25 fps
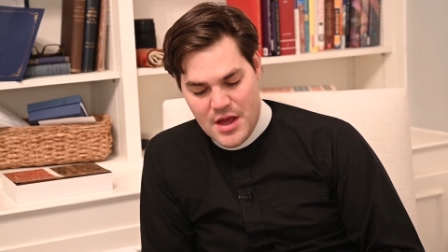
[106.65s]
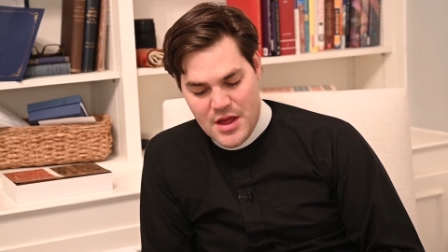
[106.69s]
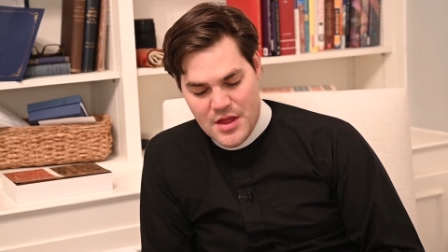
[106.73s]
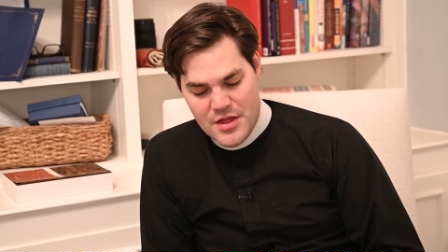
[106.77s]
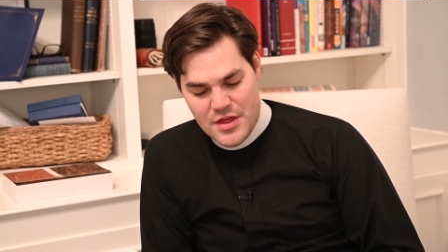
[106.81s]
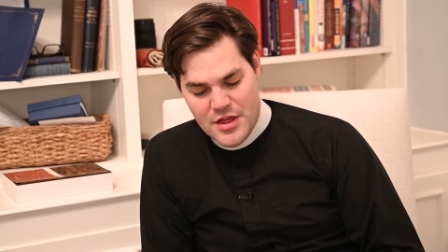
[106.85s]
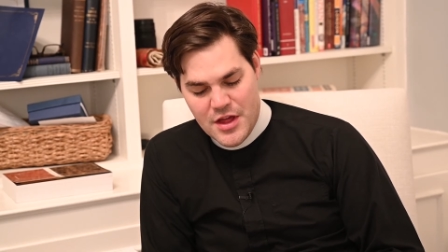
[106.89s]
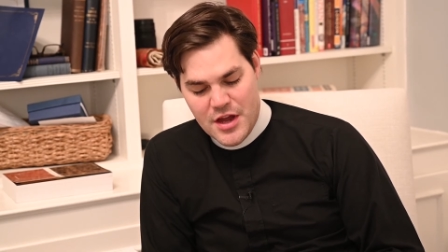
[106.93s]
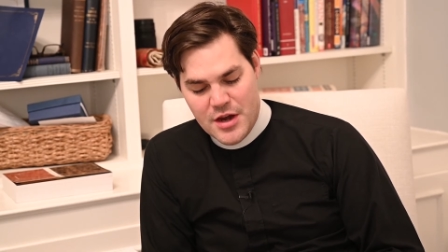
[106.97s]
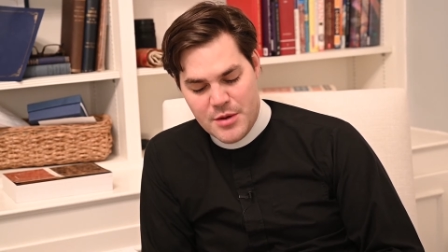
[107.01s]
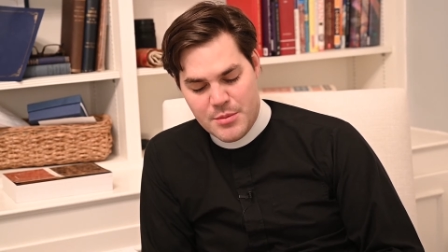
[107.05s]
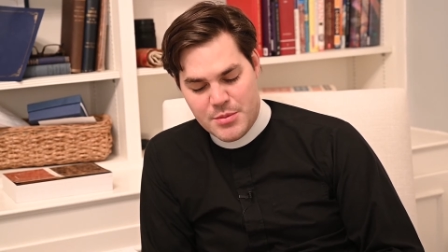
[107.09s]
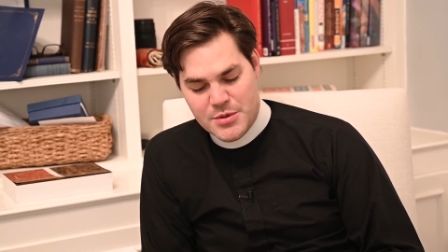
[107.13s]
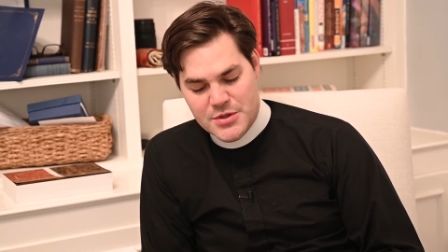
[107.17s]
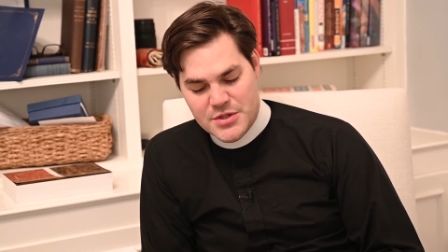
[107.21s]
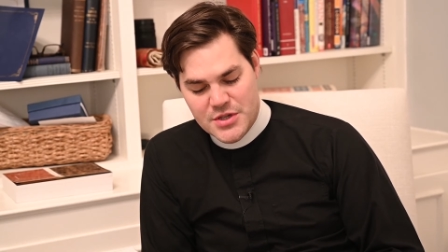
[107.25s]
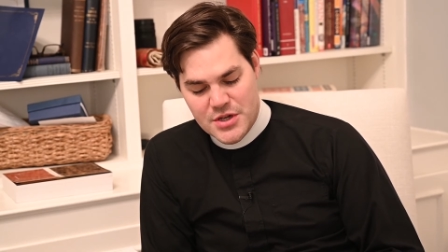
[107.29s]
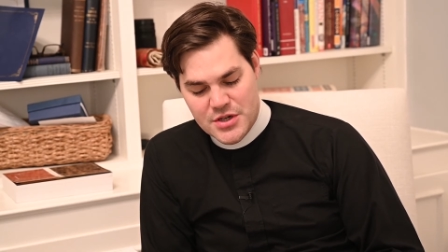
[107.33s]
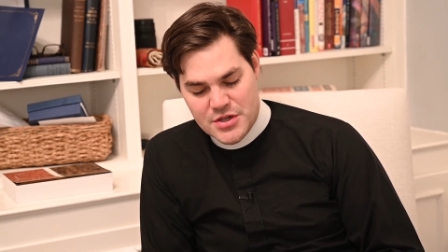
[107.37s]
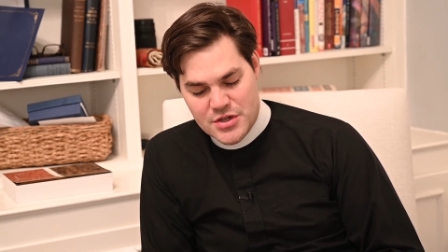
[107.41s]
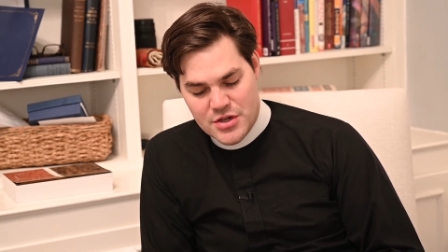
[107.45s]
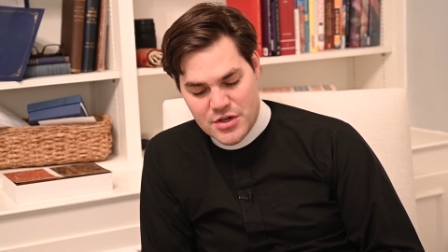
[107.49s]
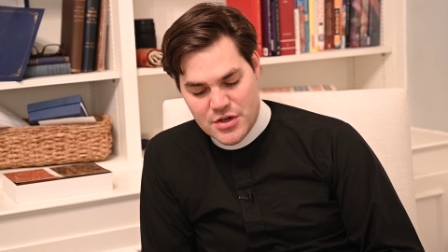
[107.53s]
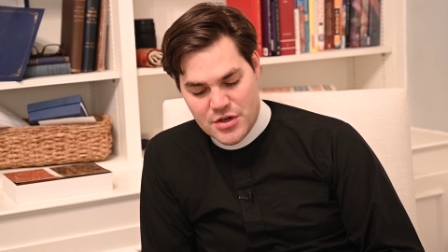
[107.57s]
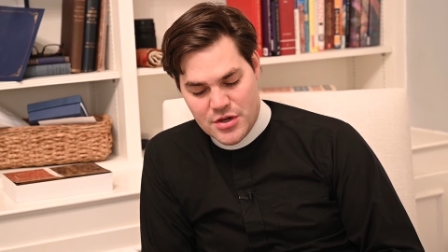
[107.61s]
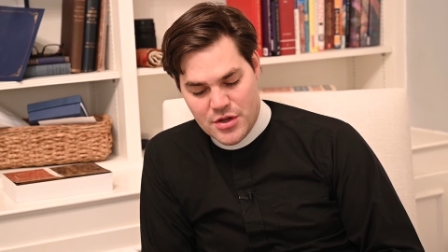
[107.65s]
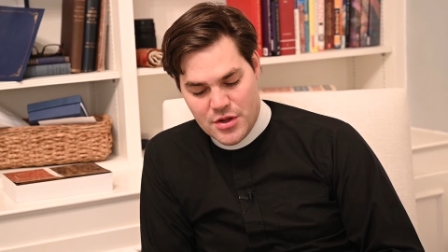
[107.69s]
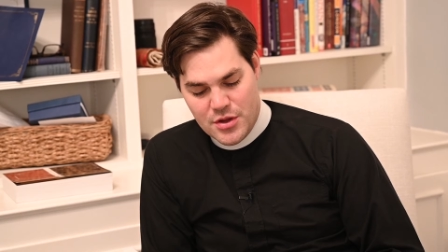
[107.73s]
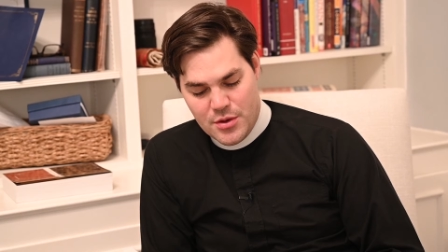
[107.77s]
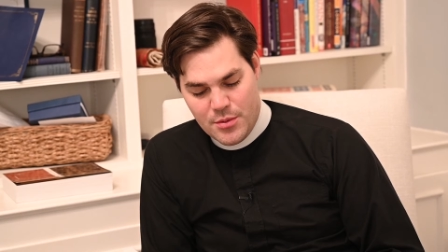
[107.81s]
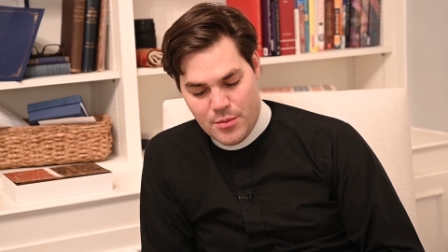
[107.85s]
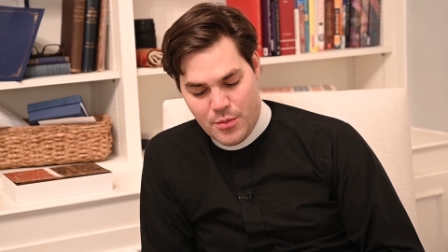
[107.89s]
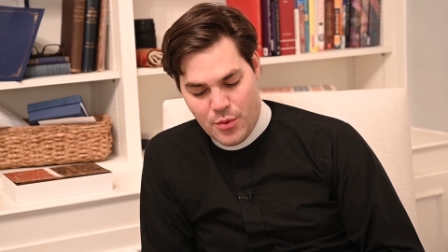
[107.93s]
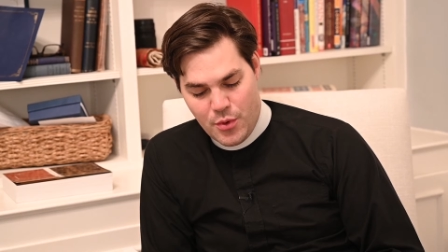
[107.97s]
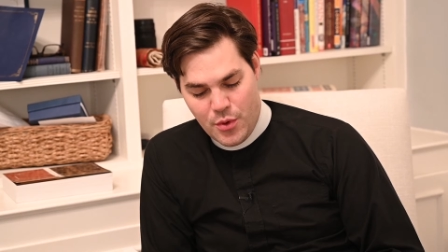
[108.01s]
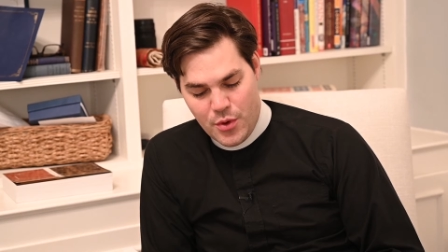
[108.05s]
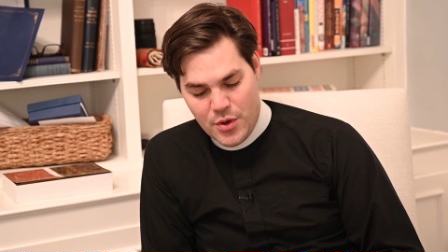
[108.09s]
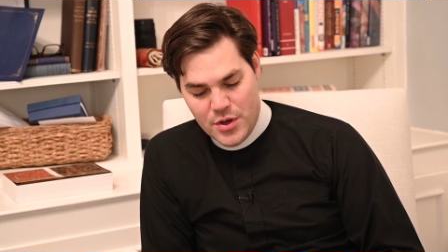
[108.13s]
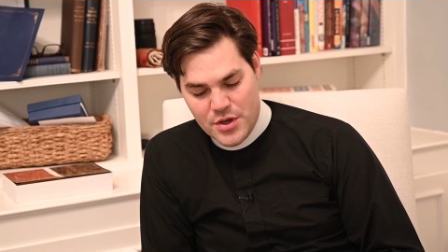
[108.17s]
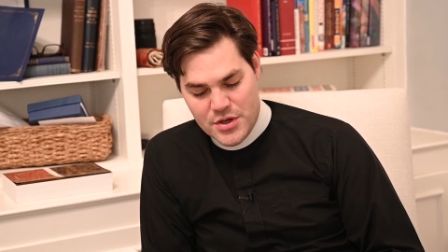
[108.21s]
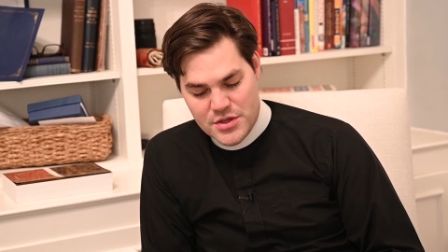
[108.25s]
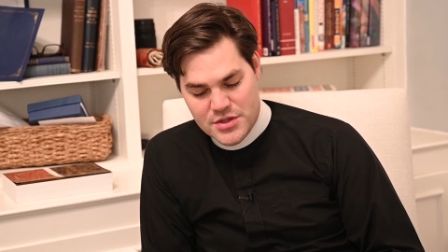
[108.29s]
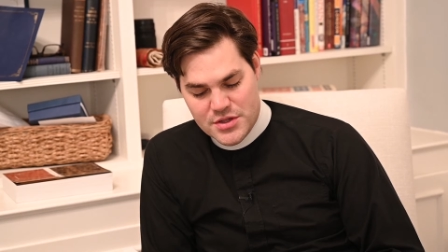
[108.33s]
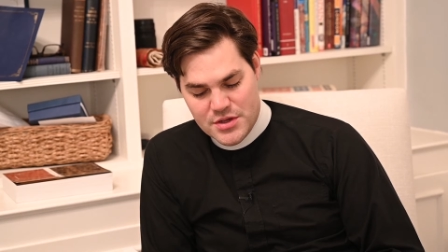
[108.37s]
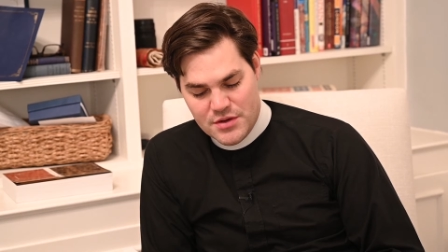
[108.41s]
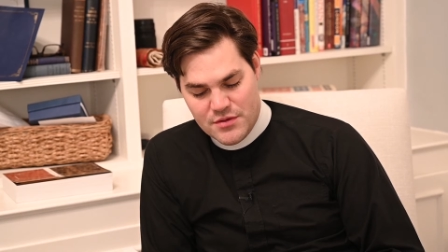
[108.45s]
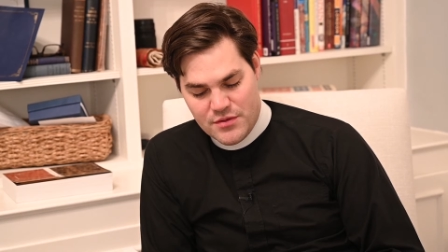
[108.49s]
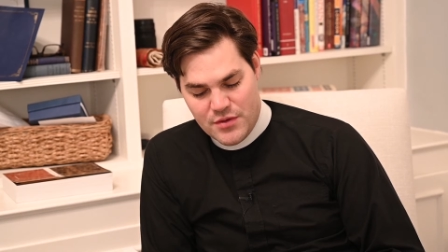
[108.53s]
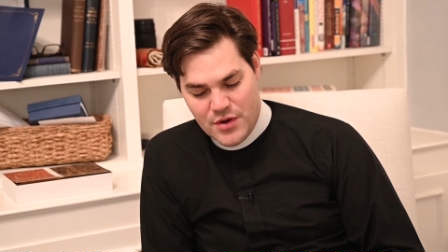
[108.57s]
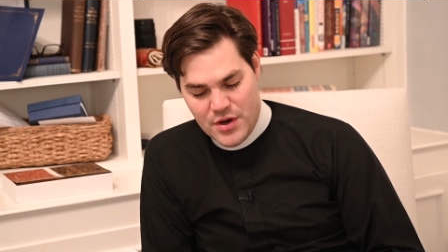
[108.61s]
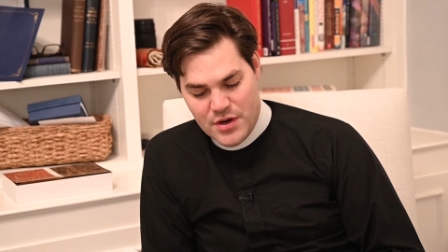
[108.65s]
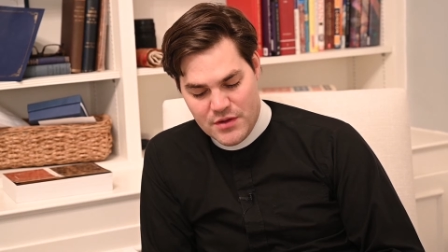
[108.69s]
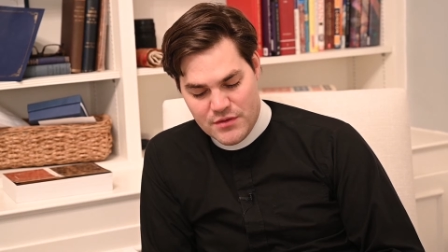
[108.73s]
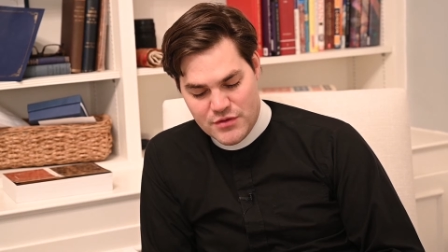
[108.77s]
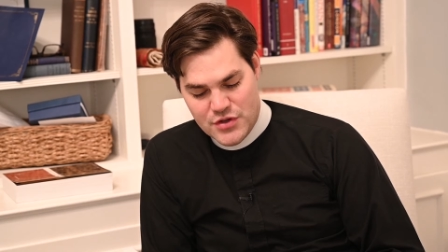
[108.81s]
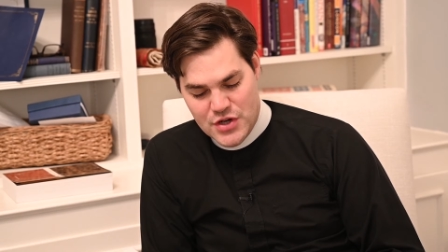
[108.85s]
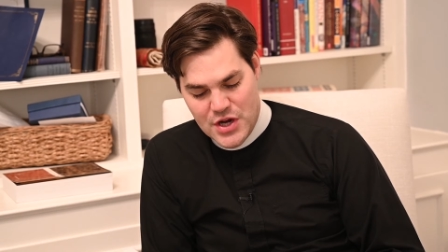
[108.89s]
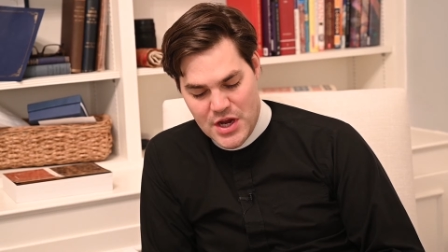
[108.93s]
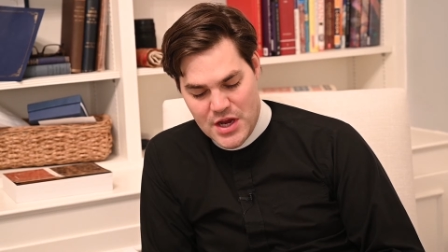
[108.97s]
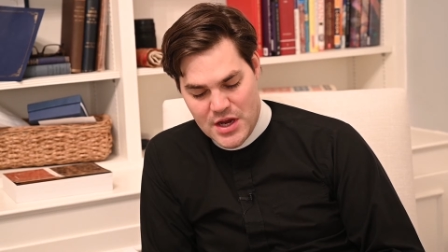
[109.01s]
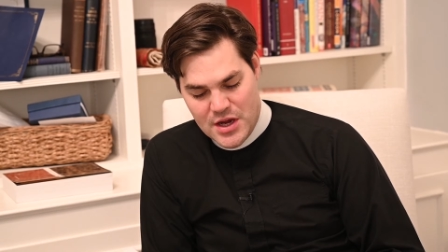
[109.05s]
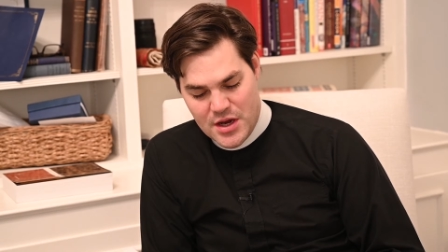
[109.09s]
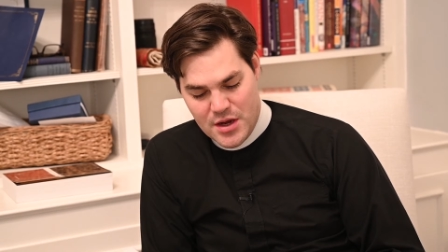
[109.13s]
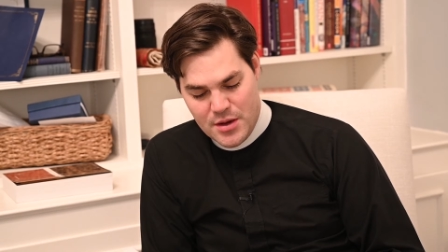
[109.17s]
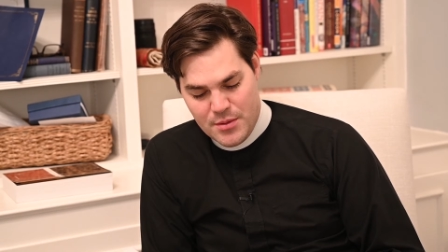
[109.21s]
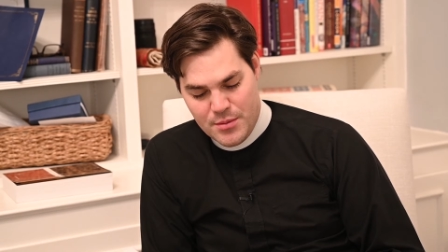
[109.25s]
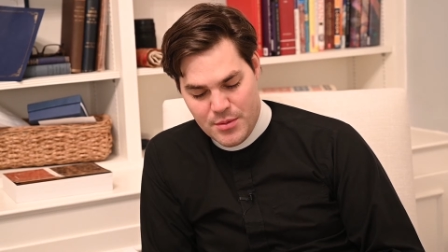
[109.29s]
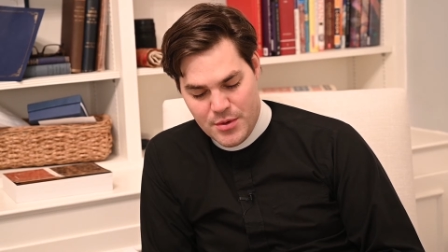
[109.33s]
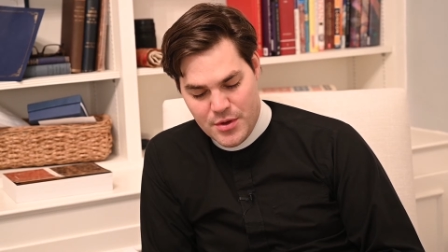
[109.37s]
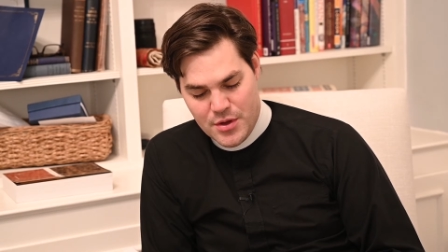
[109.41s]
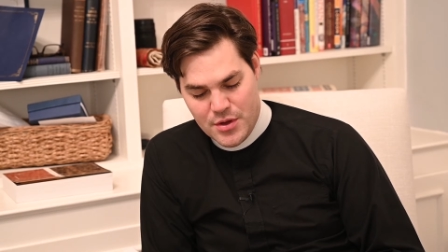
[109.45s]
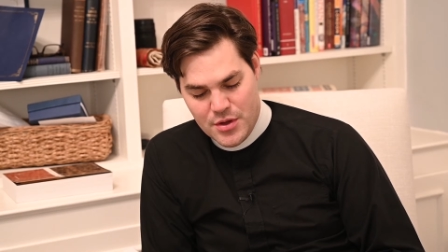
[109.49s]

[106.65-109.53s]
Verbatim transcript: Then he positioned the boys in front of Jacob.